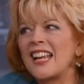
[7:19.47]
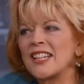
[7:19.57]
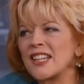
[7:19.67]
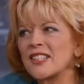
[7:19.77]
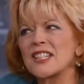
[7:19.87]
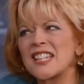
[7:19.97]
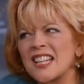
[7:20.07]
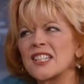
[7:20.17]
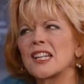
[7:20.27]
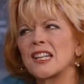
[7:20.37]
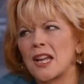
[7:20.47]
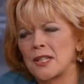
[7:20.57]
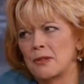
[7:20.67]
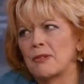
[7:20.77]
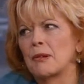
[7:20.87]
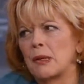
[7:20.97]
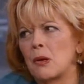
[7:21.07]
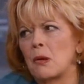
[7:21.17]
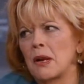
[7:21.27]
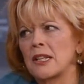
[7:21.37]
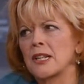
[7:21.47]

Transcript: it doesn't tend to last very long.